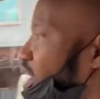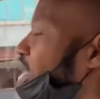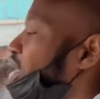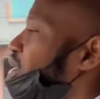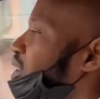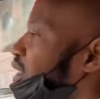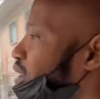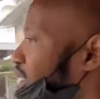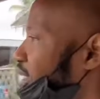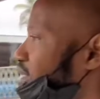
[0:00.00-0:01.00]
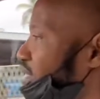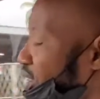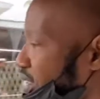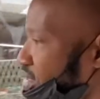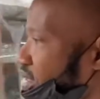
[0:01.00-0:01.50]
And there are things in the
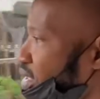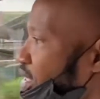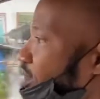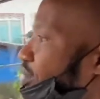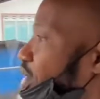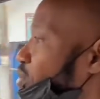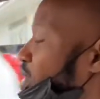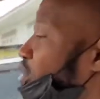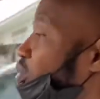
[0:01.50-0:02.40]
external environment